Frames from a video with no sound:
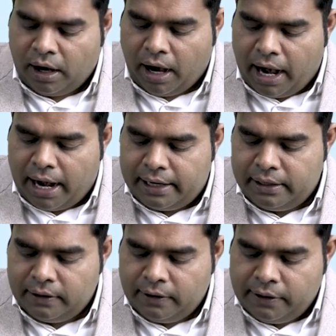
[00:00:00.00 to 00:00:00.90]

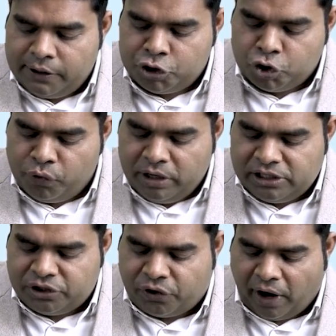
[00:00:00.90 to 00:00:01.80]
and you
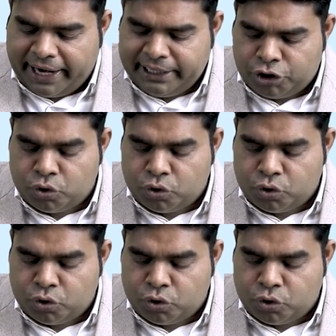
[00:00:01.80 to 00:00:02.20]
will try